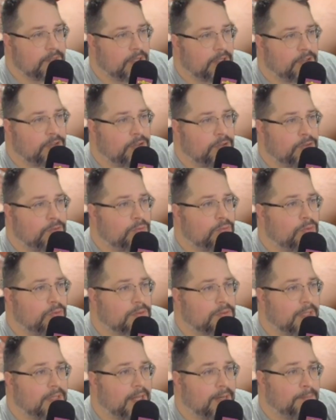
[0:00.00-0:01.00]

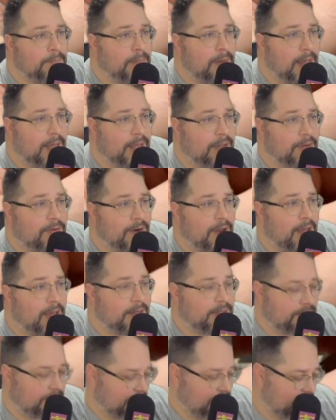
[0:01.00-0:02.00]
Duel at
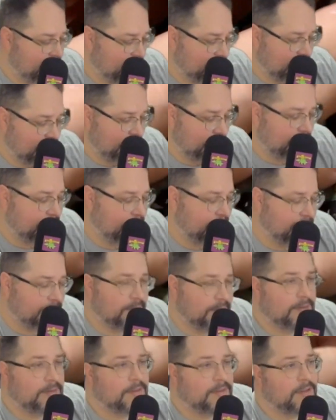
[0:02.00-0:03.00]
Baccarat.
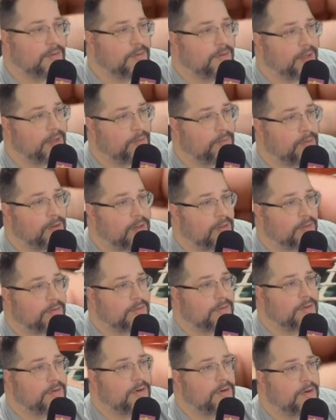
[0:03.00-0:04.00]
Okay, well,
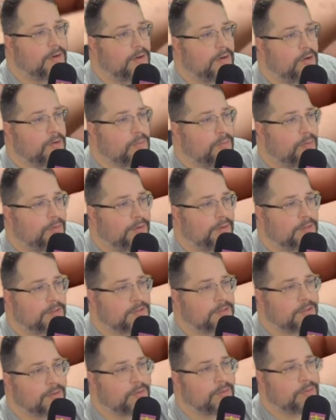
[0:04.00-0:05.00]
no point in
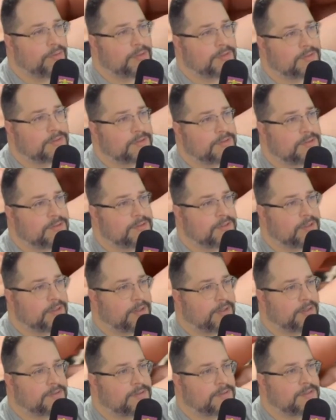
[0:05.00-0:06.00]
showing the rest of these
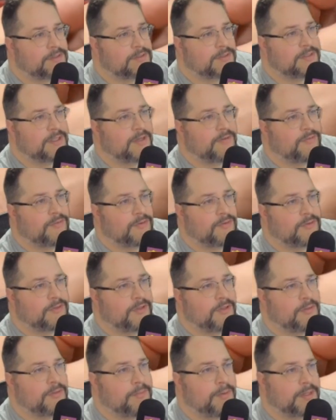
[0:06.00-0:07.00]
cards. This is
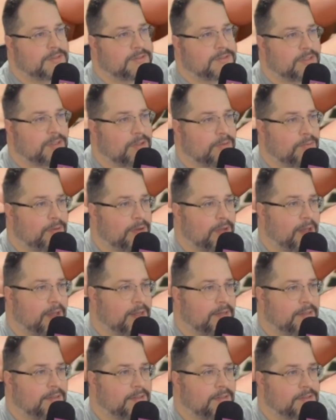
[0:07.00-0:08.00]
definitely the best thing we
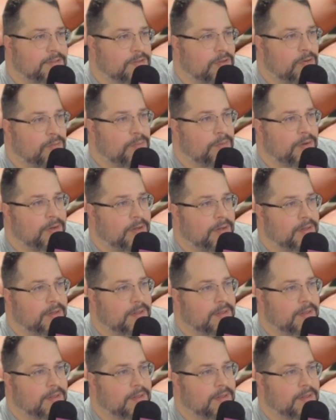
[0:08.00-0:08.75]
got in this opening.